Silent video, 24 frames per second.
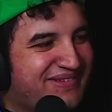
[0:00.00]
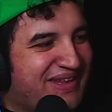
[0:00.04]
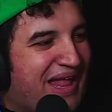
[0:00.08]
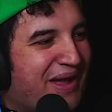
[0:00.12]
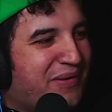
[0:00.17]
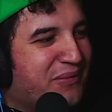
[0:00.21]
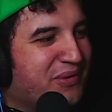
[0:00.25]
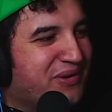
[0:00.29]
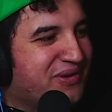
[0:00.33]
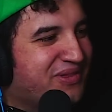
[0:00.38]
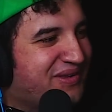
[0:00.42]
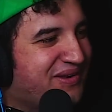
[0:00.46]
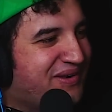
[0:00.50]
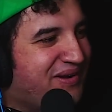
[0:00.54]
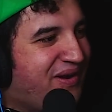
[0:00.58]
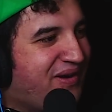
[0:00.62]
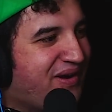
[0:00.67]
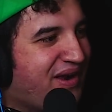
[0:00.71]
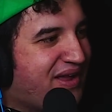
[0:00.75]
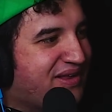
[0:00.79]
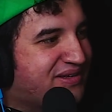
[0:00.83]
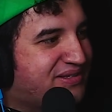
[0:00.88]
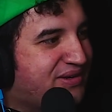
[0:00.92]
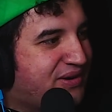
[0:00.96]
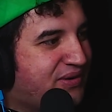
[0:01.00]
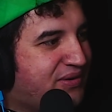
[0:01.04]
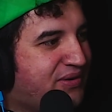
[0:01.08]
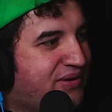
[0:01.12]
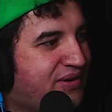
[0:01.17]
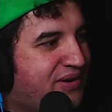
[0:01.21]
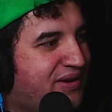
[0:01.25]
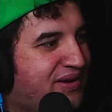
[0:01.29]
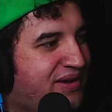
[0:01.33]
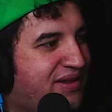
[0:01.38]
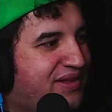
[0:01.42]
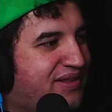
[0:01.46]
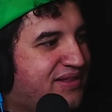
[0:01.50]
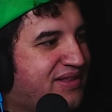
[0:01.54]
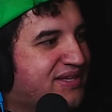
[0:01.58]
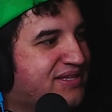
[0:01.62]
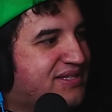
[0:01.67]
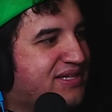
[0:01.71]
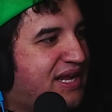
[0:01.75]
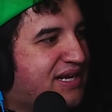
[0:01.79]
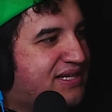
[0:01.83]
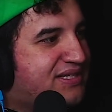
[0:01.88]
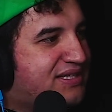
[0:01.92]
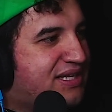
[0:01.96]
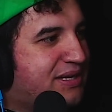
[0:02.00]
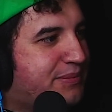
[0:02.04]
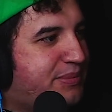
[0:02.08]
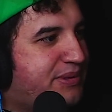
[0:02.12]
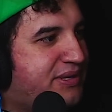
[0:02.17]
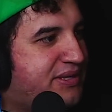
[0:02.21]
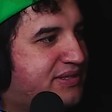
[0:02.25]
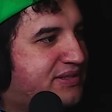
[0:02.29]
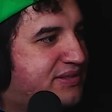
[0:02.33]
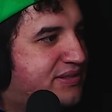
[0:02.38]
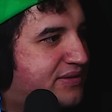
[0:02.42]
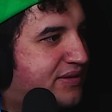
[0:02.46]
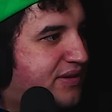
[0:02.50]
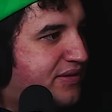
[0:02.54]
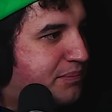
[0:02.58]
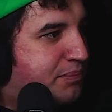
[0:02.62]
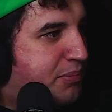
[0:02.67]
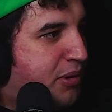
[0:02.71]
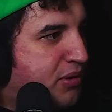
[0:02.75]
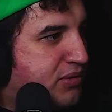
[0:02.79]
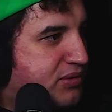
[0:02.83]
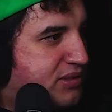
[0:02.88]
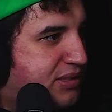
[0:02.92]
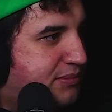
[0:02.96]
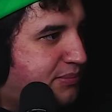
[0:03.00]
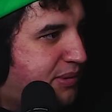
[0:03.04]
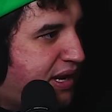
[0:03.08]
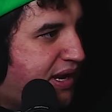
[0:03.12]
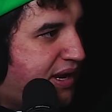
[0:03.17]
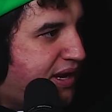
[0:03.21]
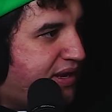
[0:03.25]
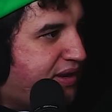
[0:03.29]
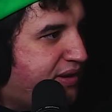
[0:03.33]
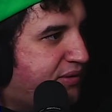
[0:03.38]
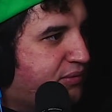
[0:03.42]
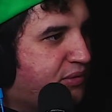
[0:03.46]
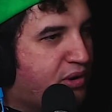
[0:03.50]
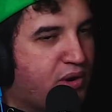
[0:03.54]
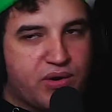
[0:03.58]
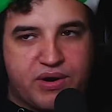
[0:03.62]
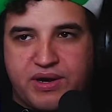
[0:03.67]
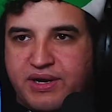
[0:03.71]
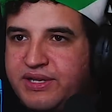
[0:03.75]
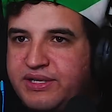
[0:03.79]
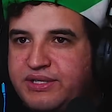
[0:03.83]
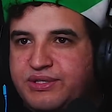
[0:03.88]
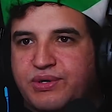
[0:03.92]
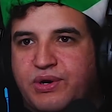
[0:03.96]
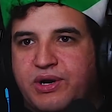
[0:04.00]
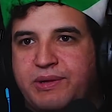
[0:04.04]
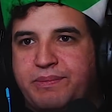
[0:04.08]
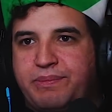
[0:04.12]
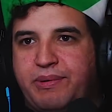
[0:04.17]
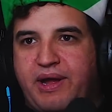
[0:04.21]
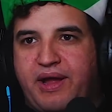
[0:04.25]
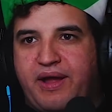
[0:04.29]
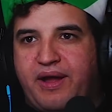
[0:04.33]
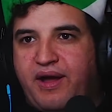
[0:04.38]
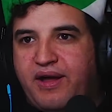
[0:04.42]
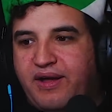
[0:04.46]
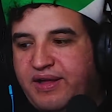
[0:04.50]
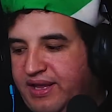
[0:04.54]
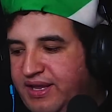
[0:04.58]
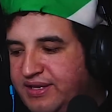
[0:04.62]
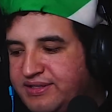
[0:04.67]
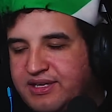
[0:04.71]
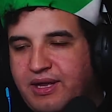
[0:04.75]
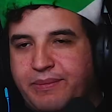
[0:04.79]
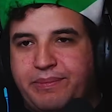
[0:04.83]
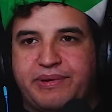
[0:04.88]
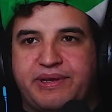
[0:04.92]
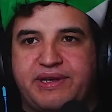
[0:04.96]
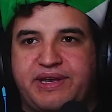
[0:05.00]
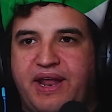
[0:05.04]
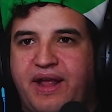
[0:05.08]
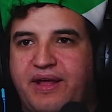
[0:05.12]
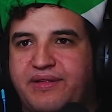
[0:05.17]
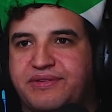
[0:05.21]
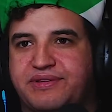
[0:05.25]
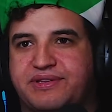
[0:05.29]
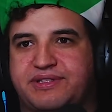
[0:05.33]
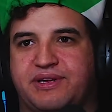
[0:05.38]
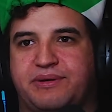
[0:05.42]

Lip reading: Not worth it. Okay, so this next clip is posted by Rogan and Shorty Pie. He's up and down the